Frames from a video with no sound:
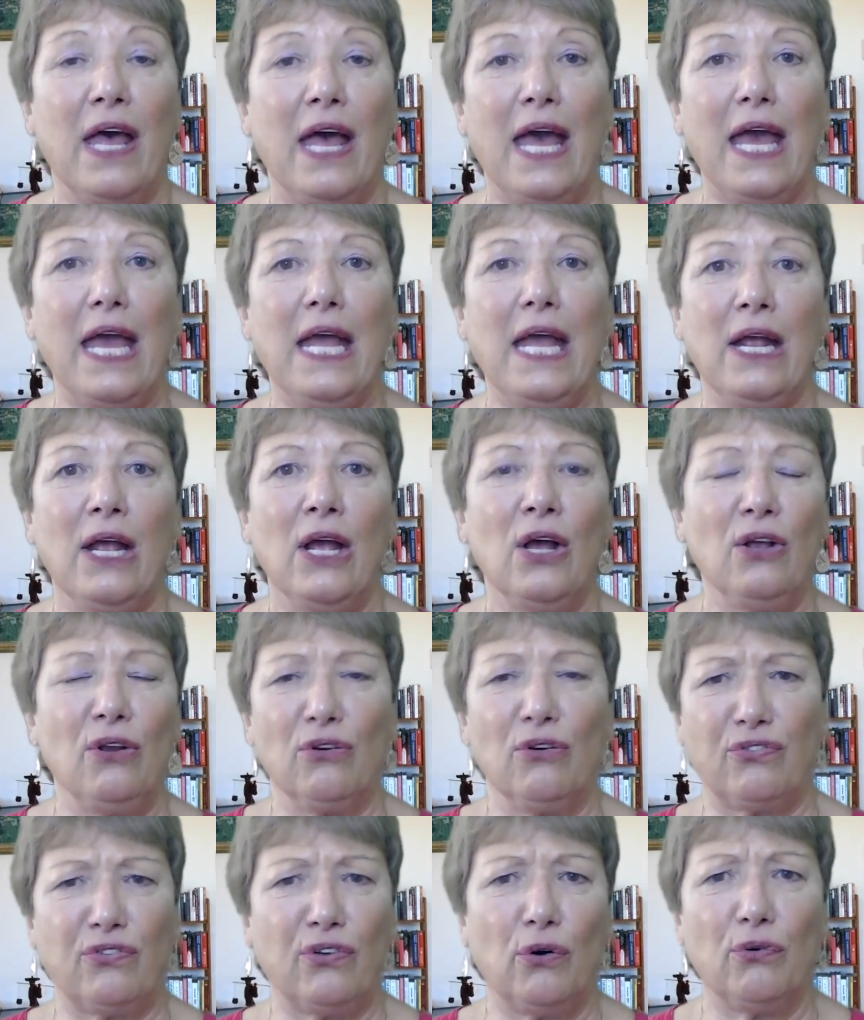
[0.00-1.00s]
Hey,
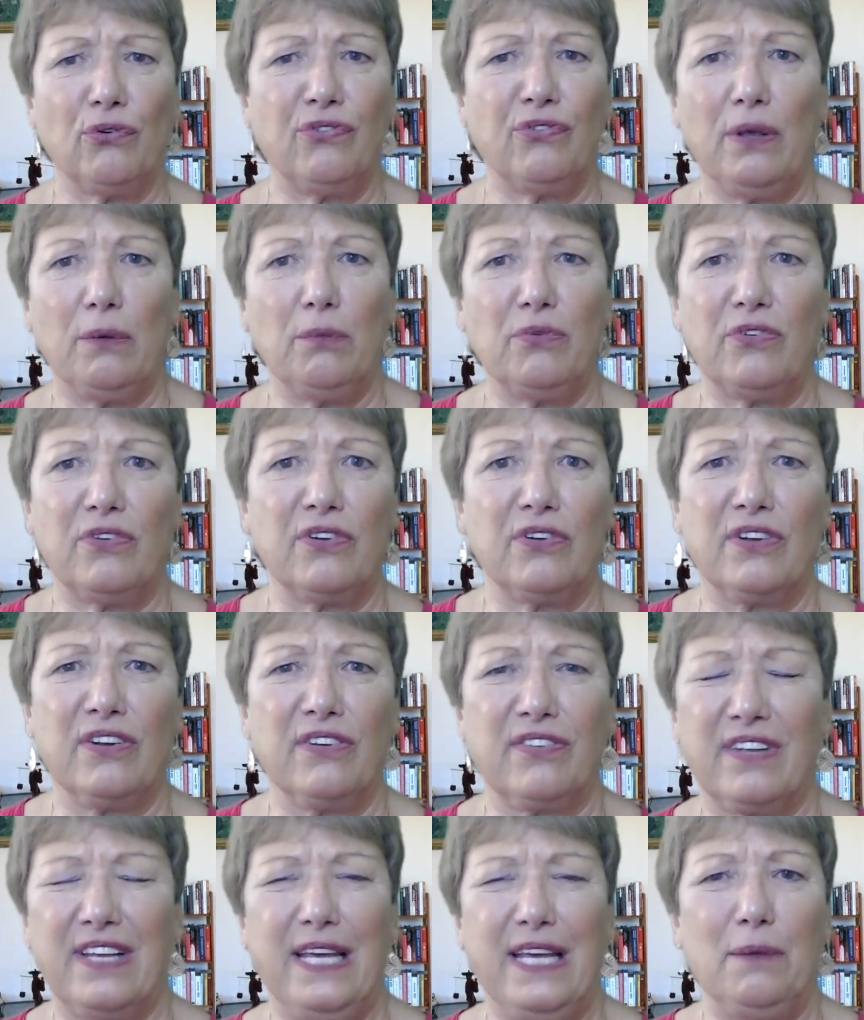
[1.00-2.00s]
your soul seems to
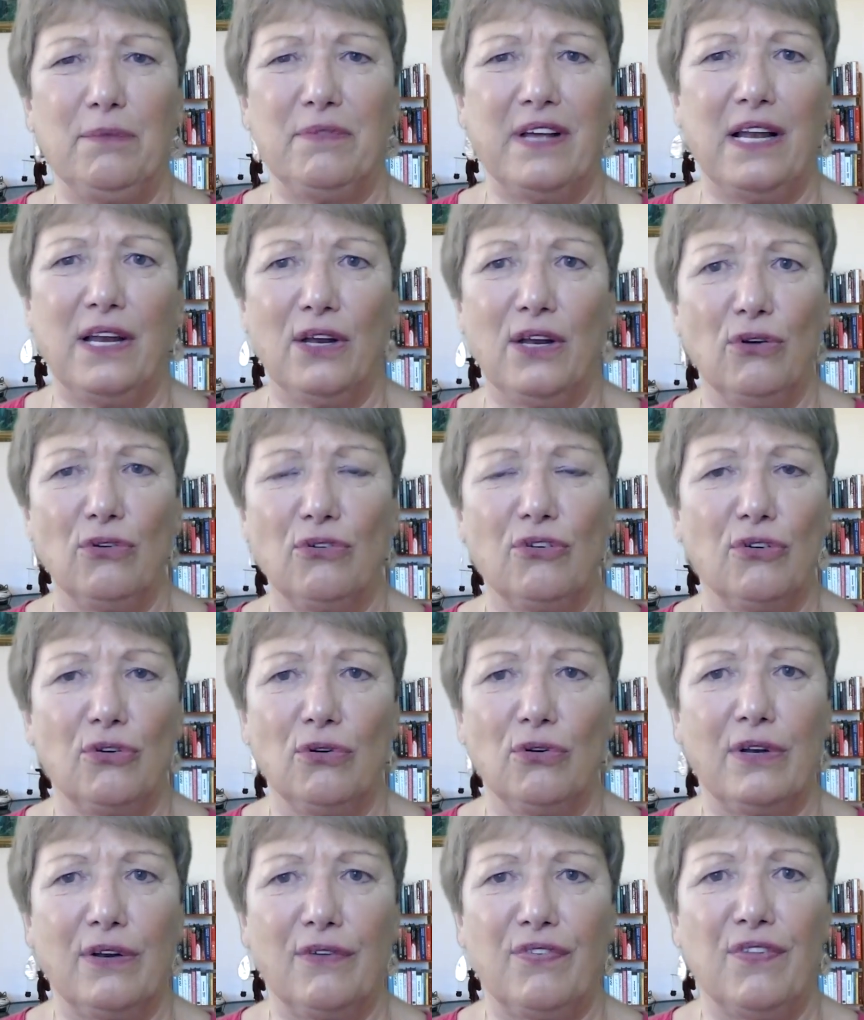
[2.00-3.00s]
just keep telling you to
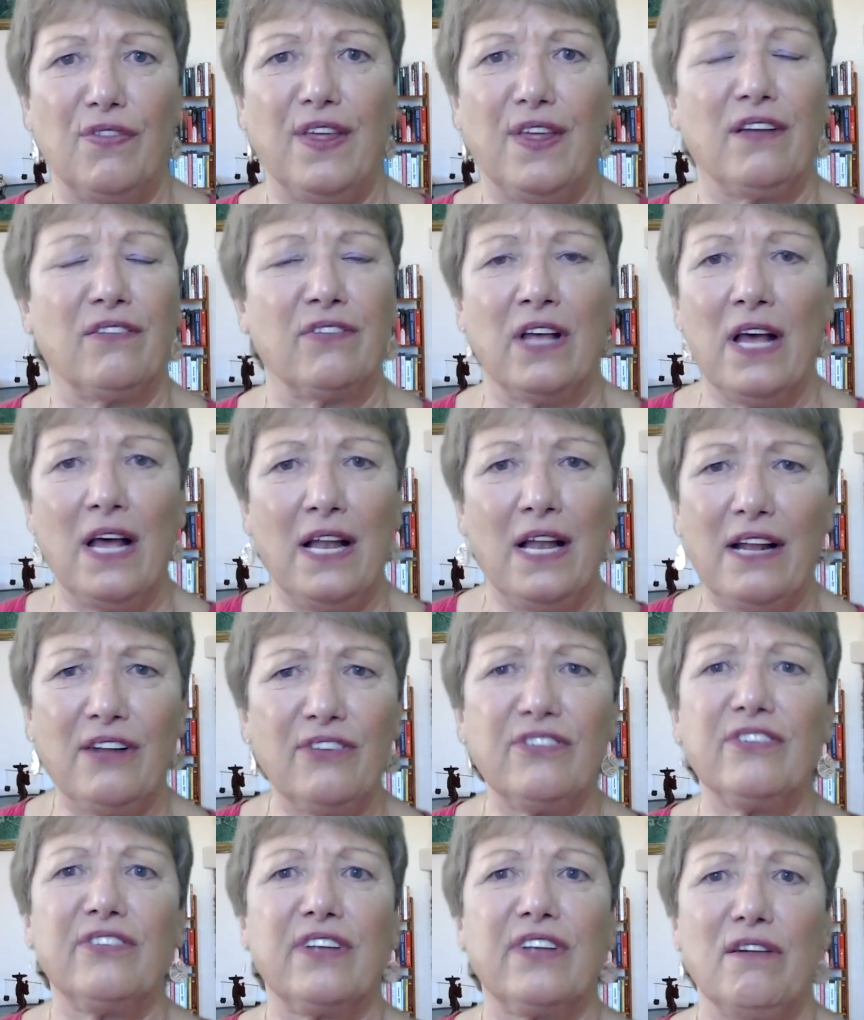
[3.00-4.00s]
do different things.
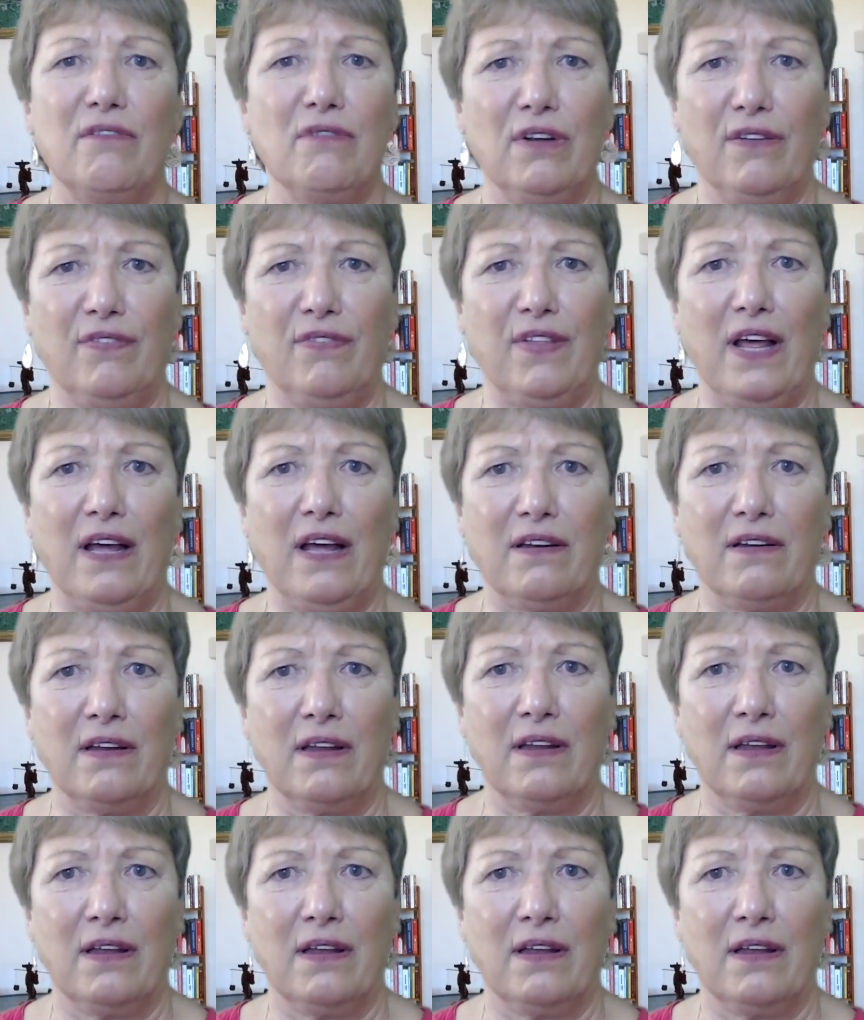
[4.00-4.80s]
Let's just get rid of that.